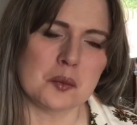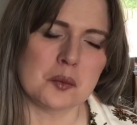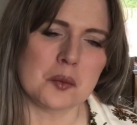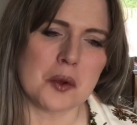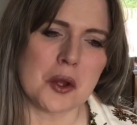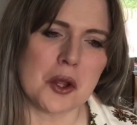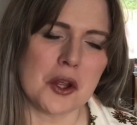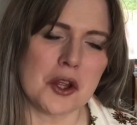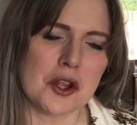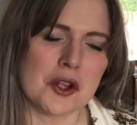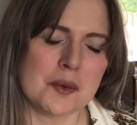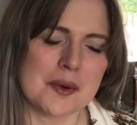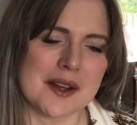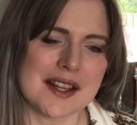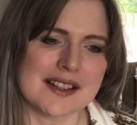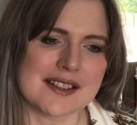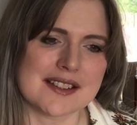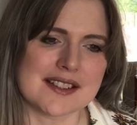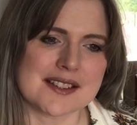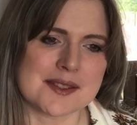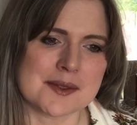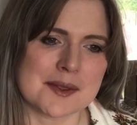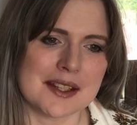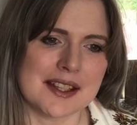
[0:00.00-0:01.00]
Who went
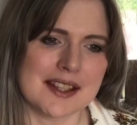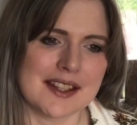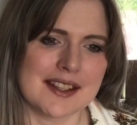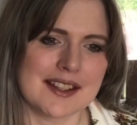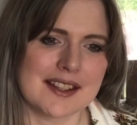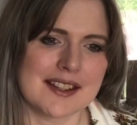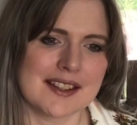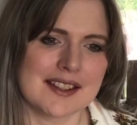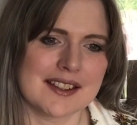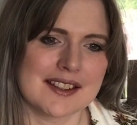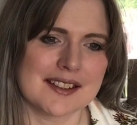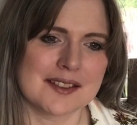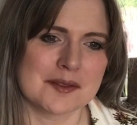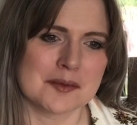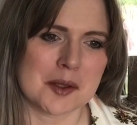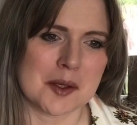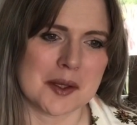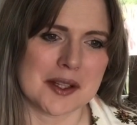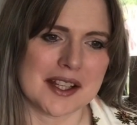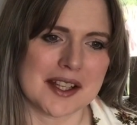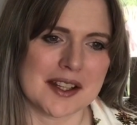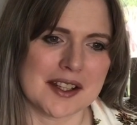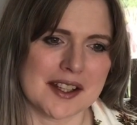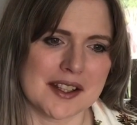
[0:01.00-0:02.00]
this week? Probably
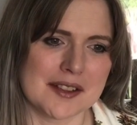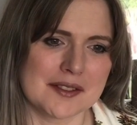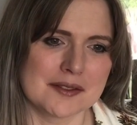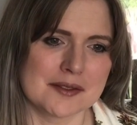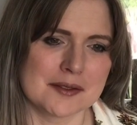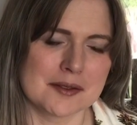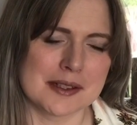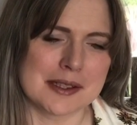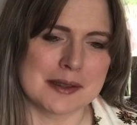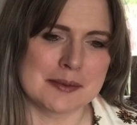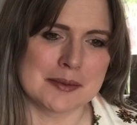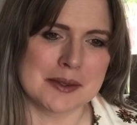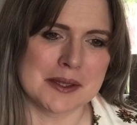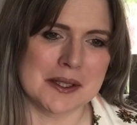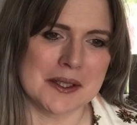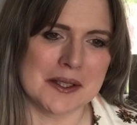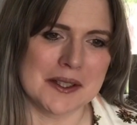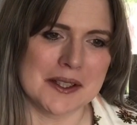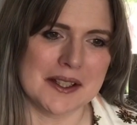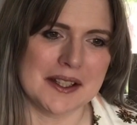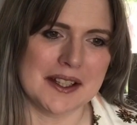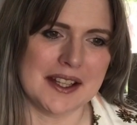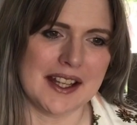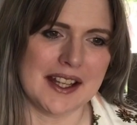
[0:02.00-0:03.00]
can't even remember now.